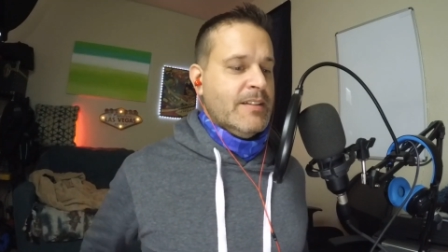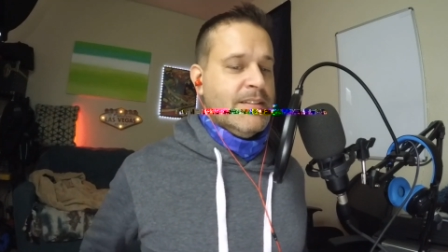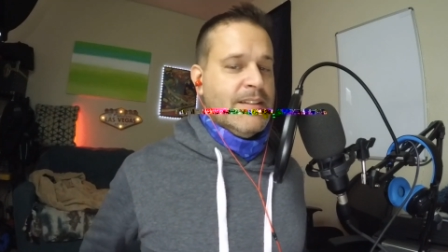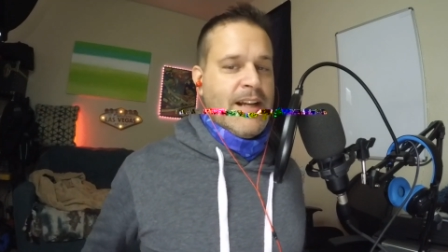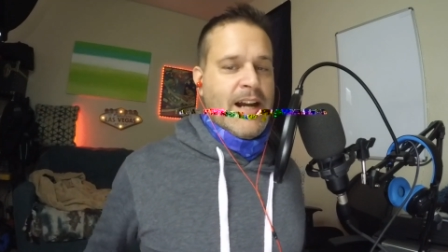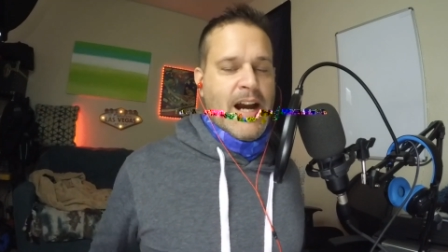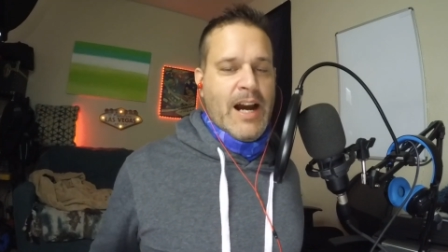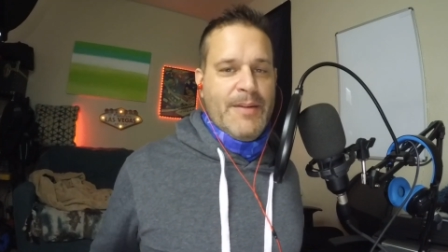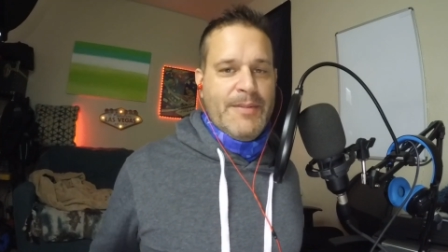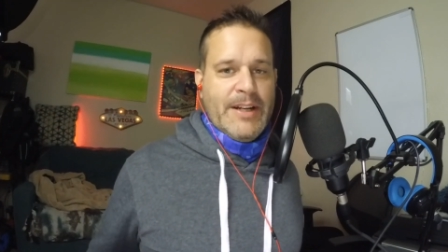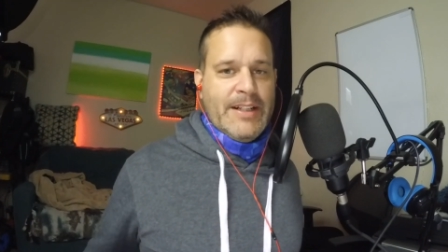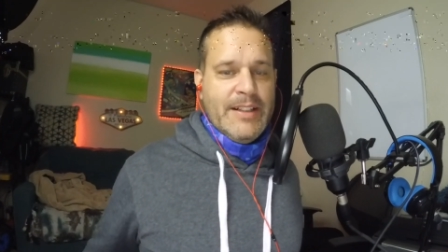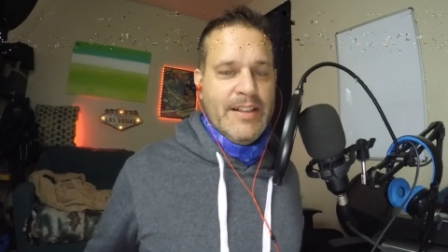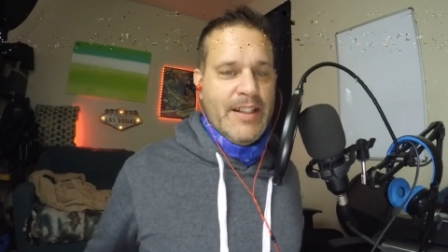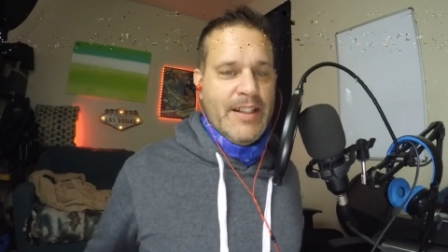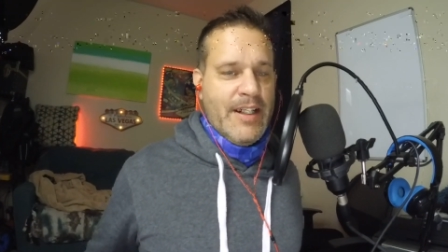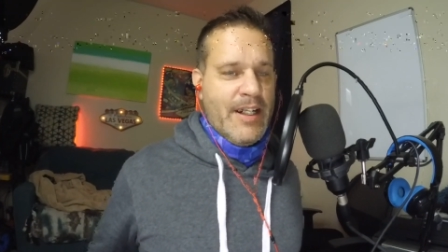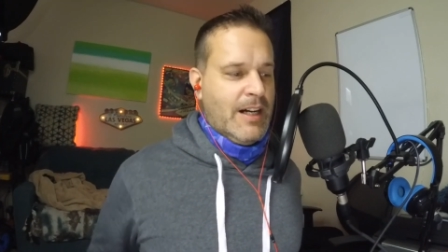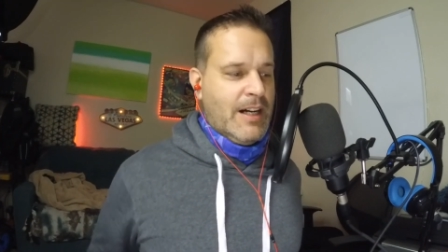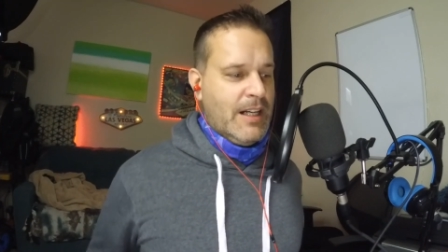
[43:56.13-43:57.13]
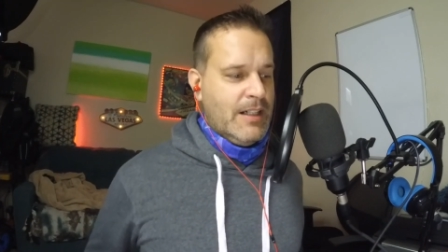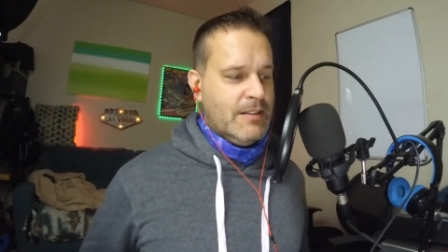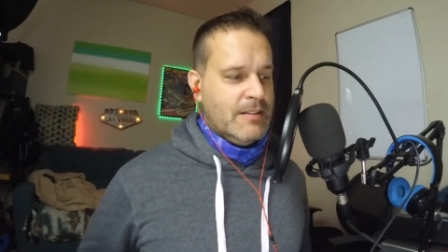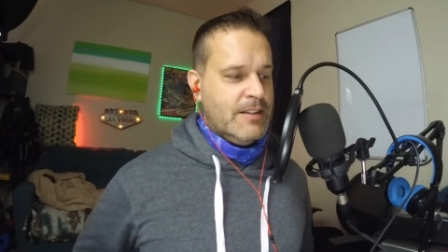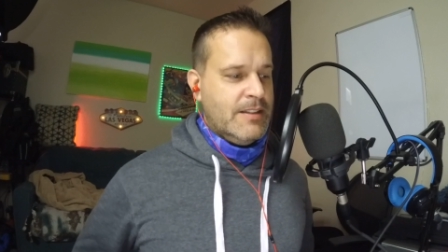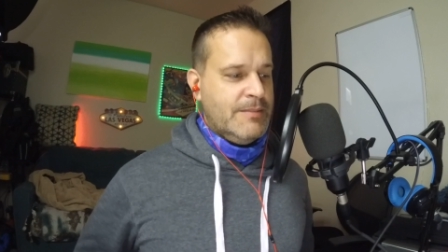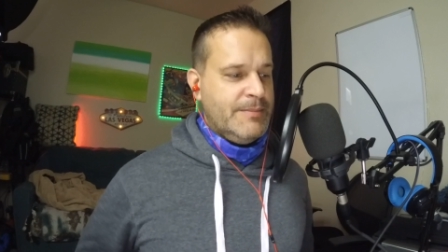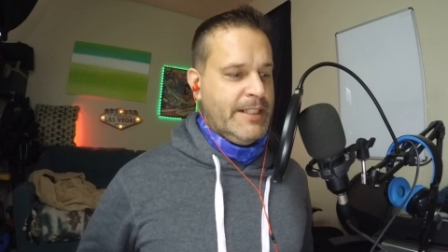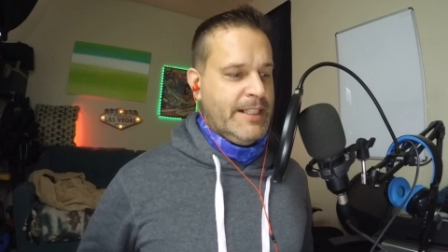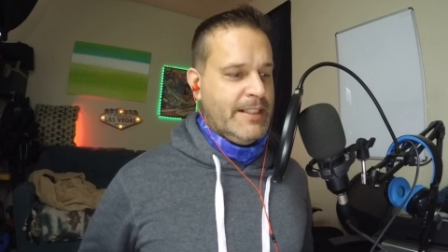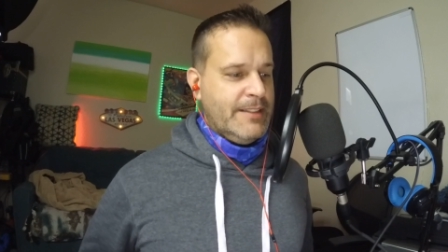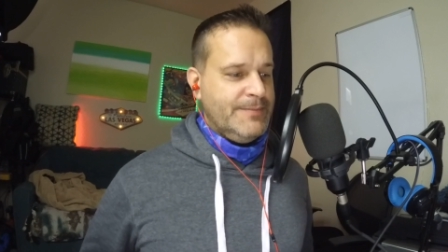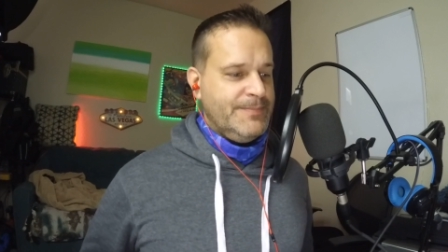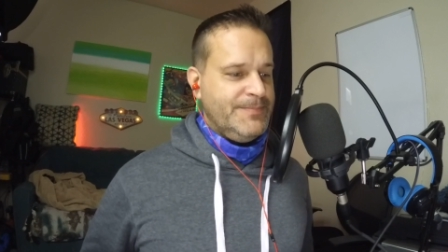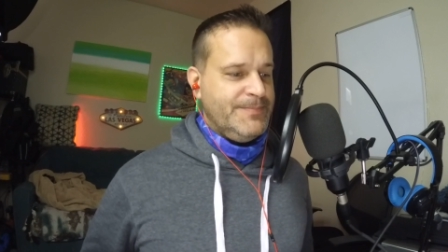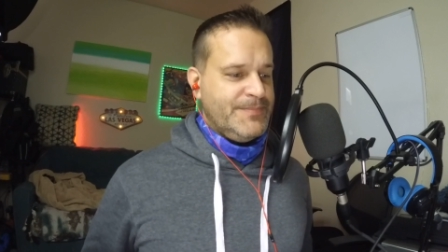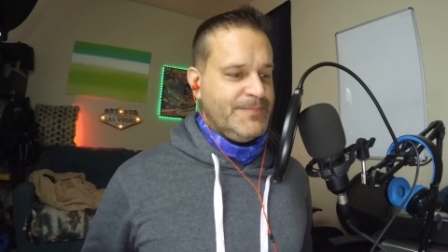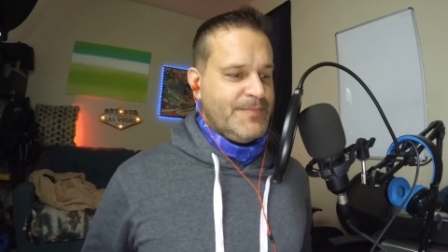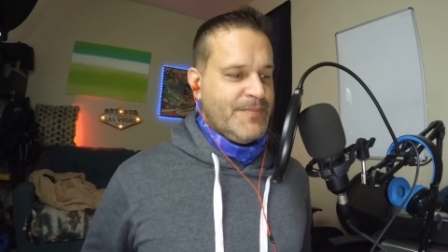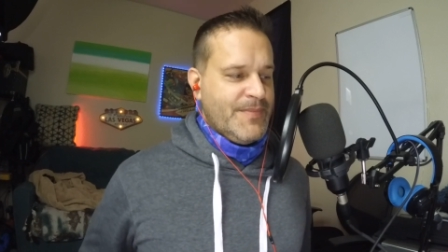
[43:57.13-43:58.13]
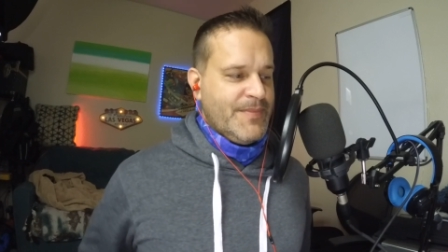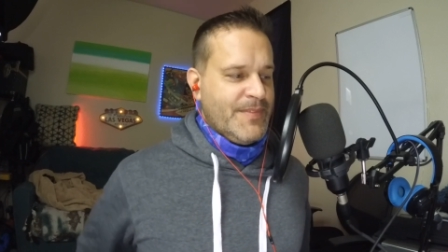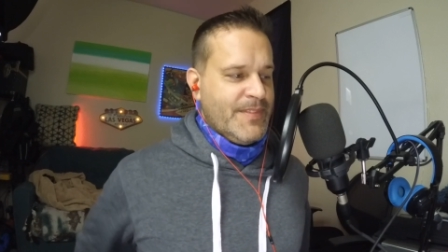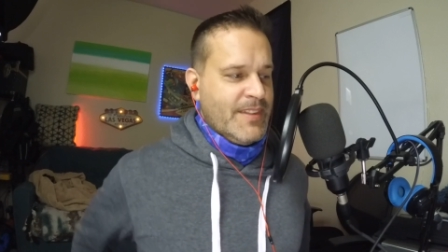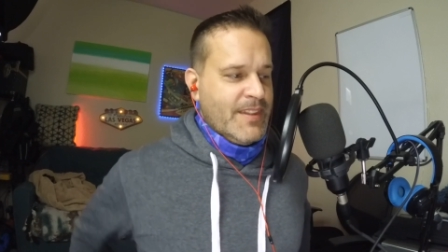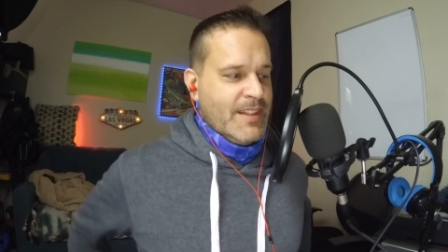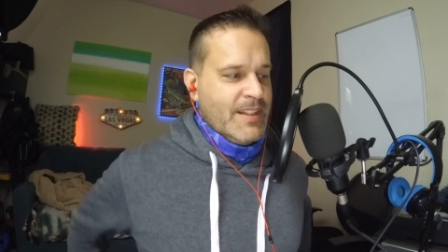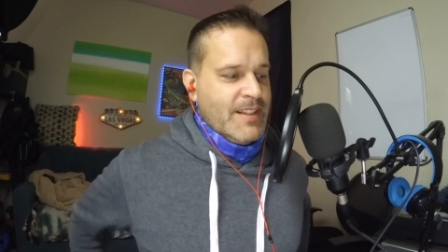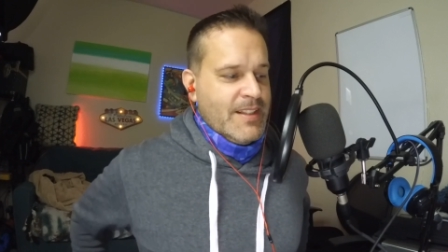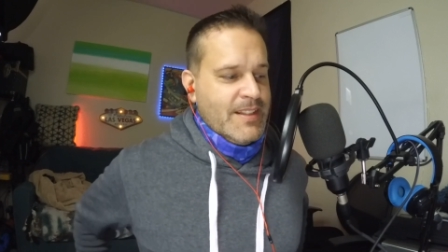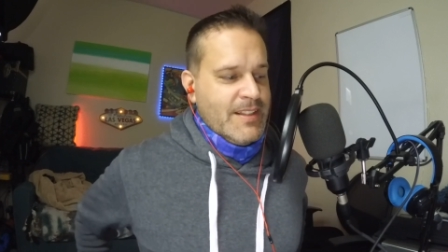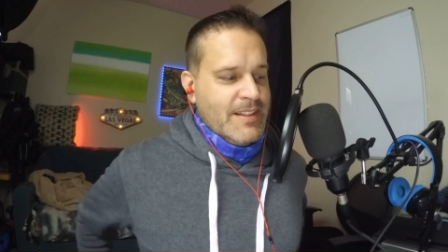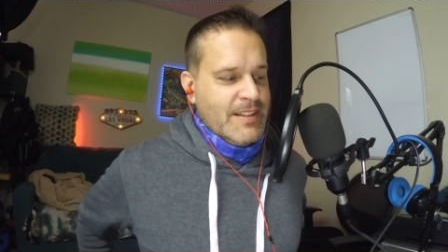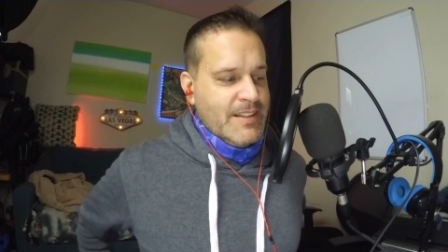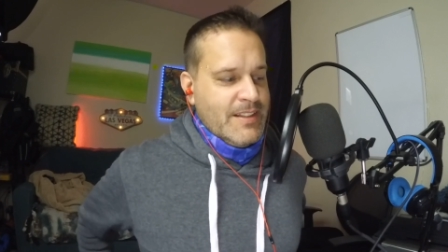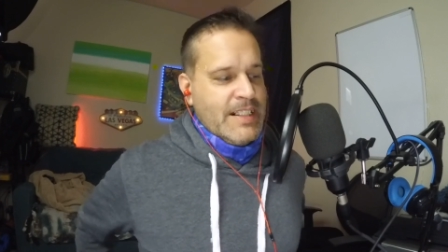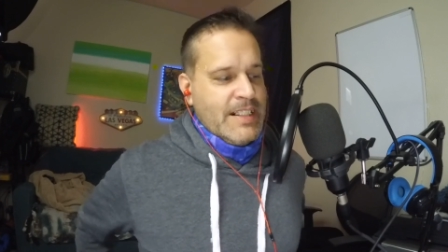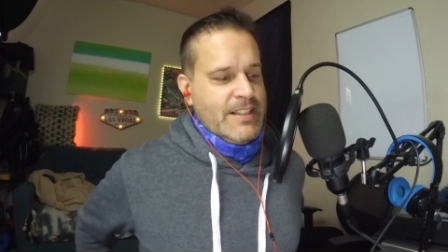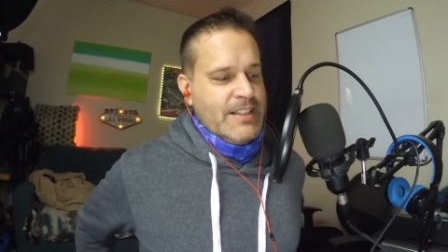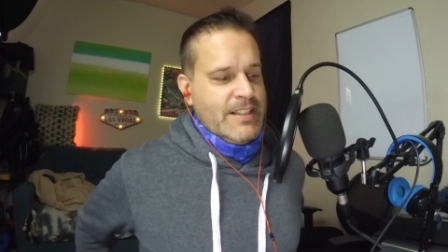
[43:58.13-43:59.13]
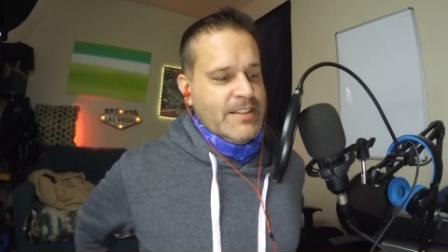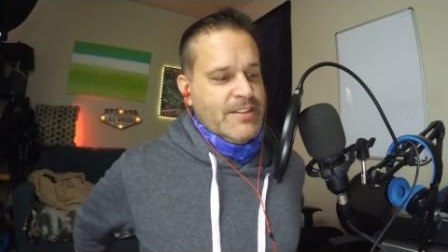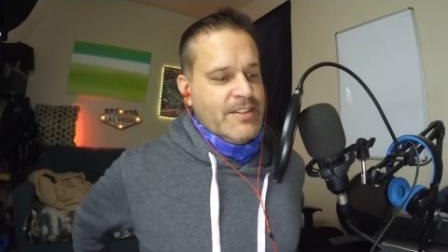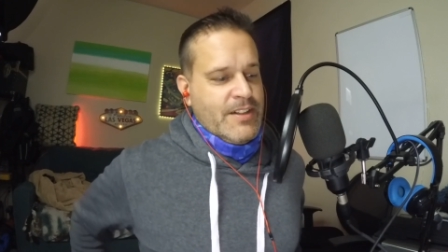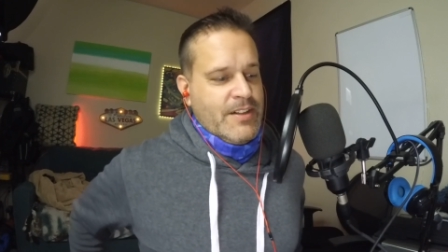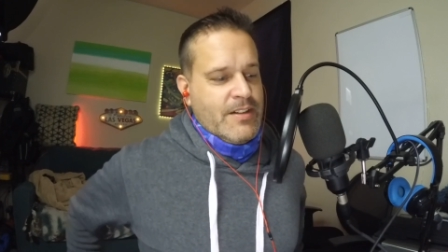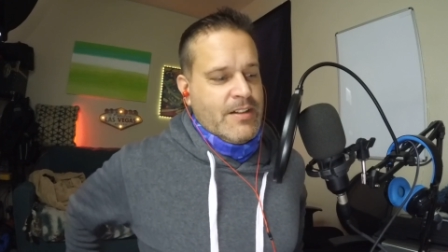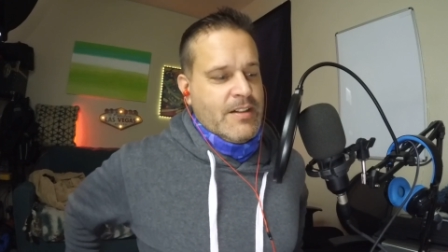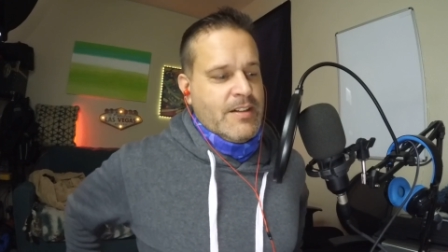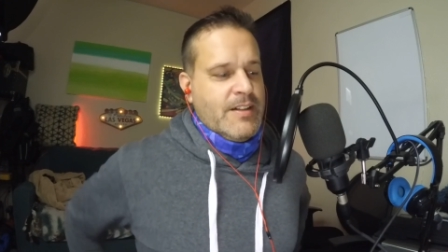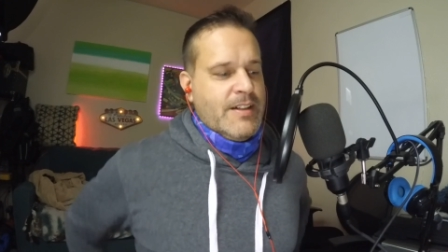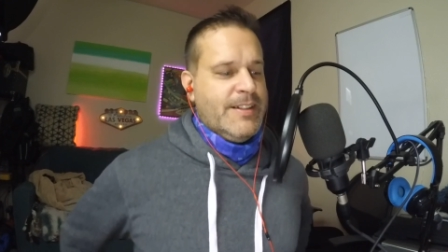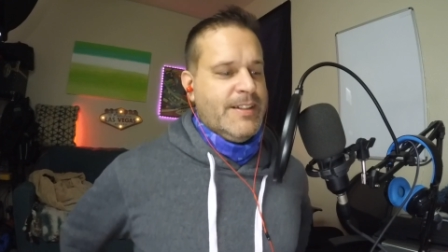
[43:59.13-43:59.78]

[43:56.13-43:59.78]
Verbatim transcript: I mean, I don't know, man. You guys are,